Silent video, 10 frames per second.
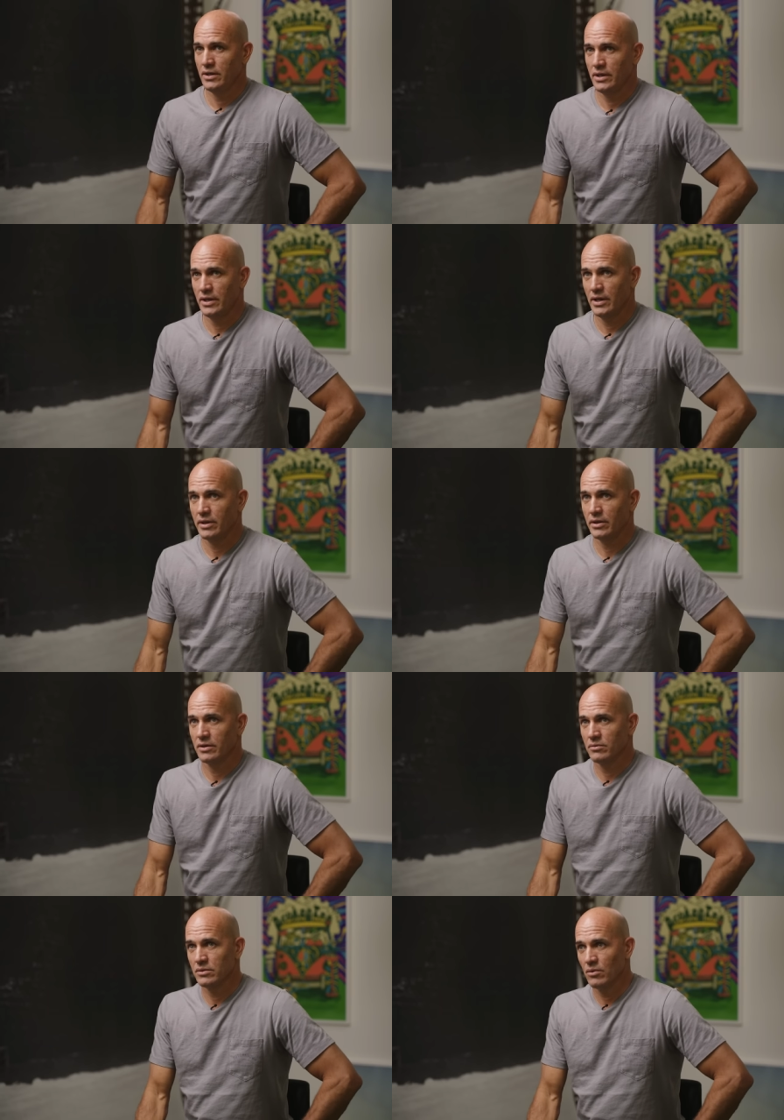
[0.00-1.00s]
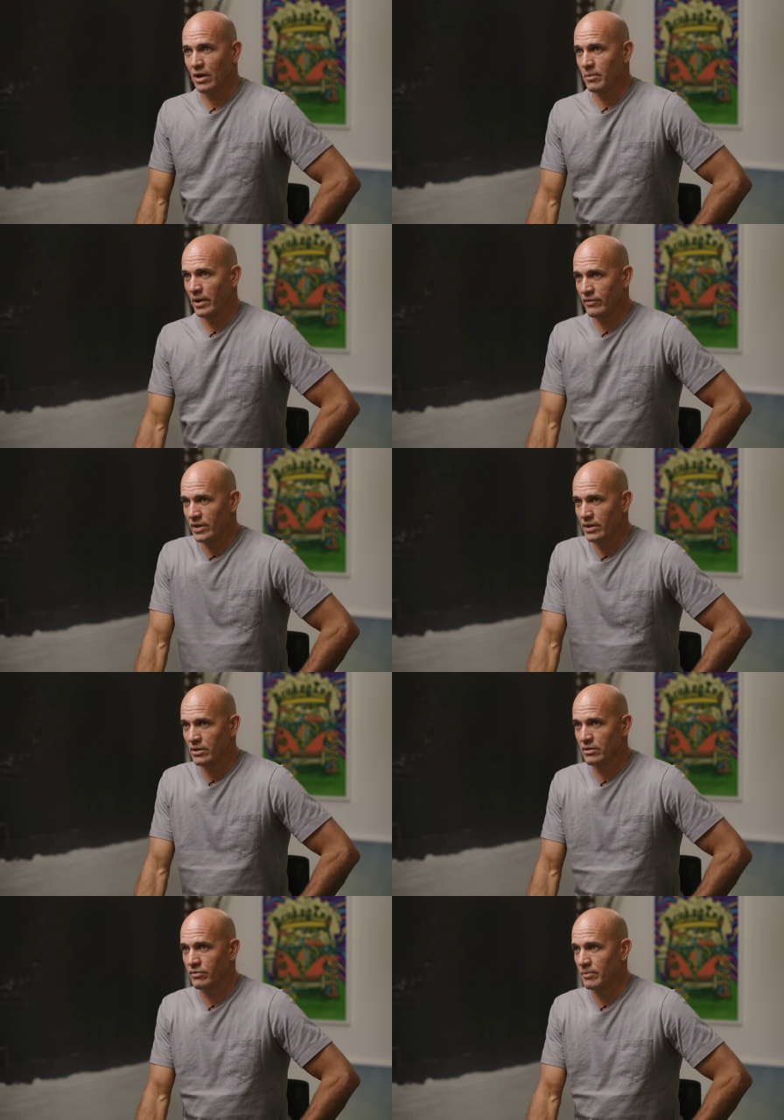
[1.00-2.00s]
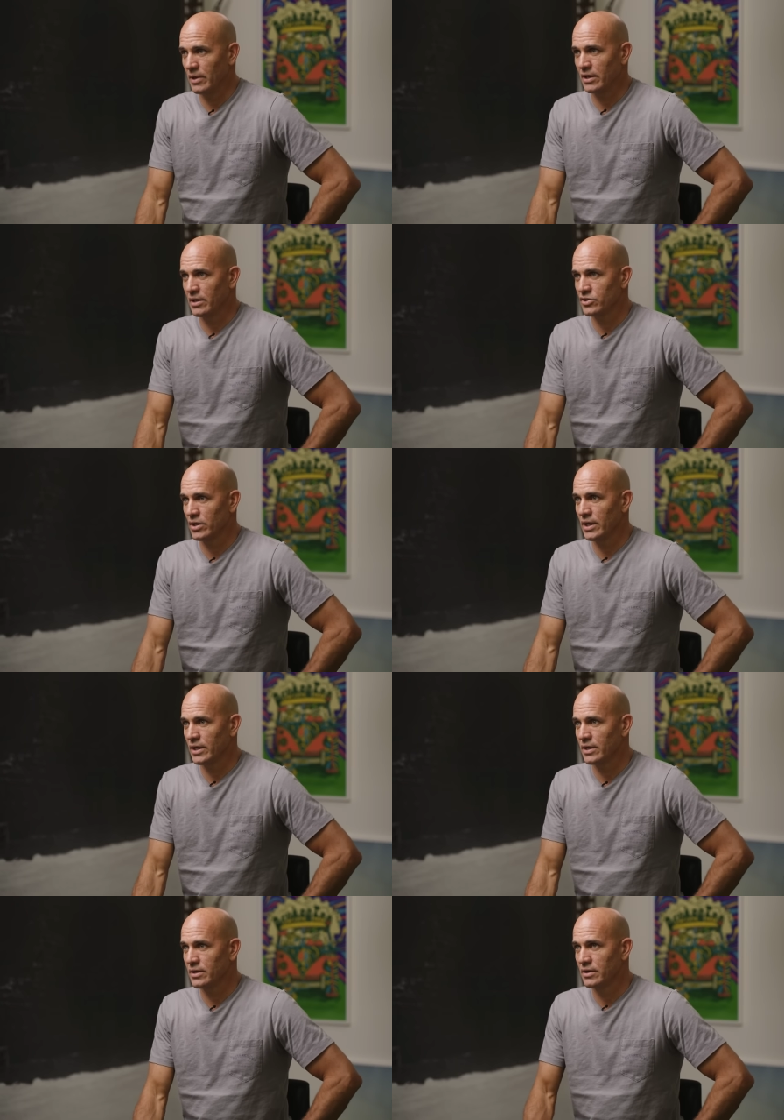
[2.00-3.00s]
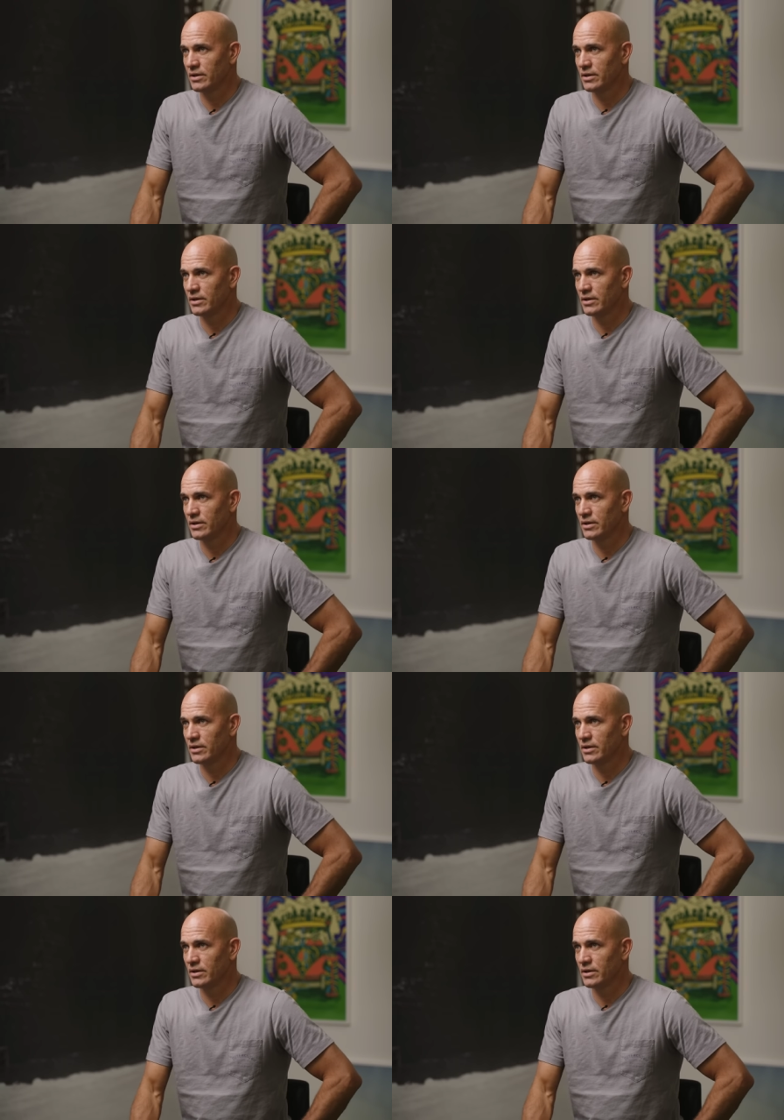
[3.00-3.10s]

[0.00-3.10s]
And I thought, well, why am I even here if I'm not going to try?